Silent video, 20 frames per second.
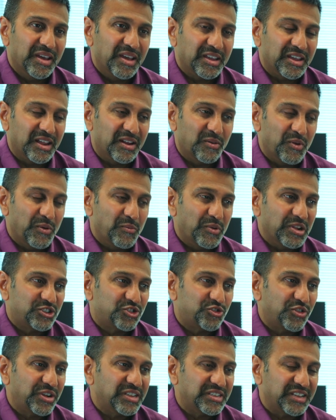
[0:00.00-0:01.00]
When we're
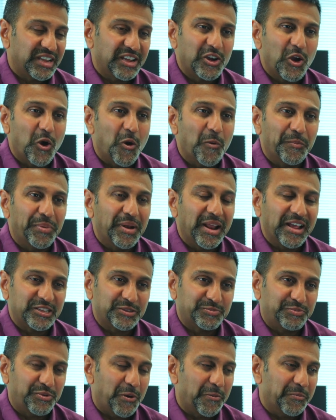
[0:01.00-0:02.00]
treating
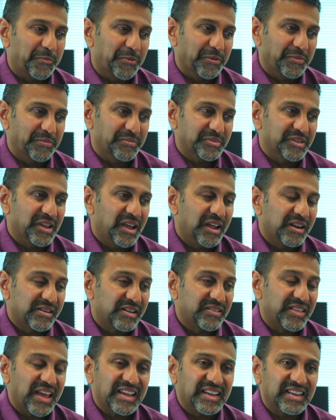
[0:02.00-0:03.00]
complex problems,
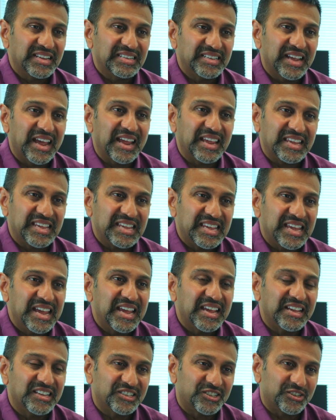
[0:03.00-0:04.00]
they can take
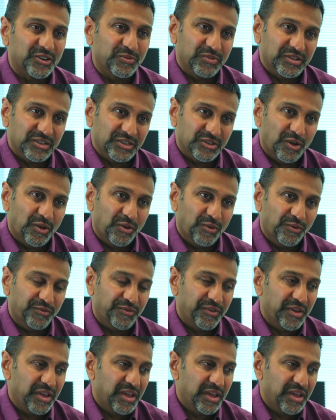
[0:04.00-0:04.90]
years to resolve.